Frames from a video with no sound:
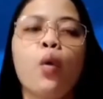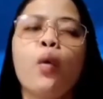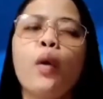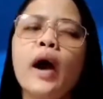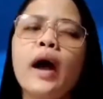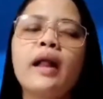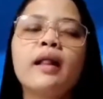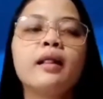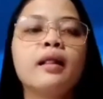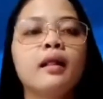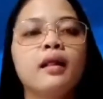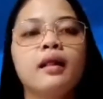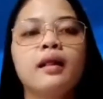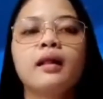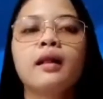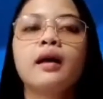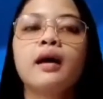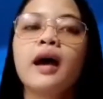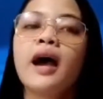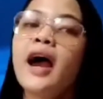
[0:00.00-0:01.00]
Well,
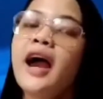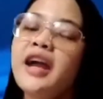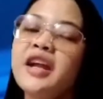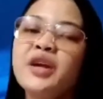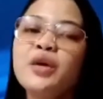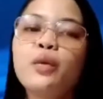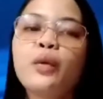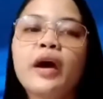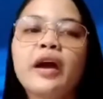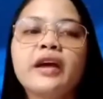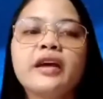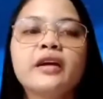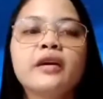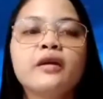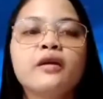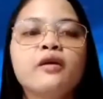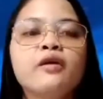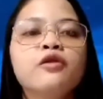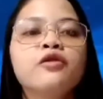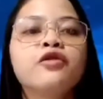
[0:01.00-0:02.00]
anyway,
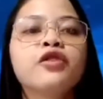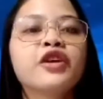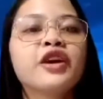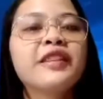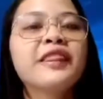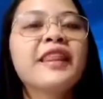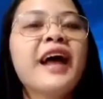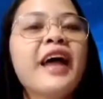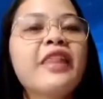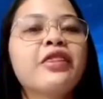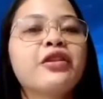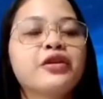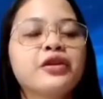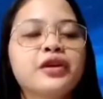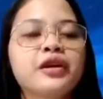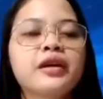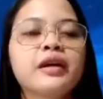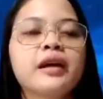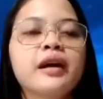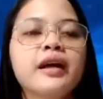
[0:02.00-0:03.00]
for
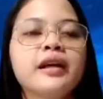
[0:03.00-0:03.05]
another,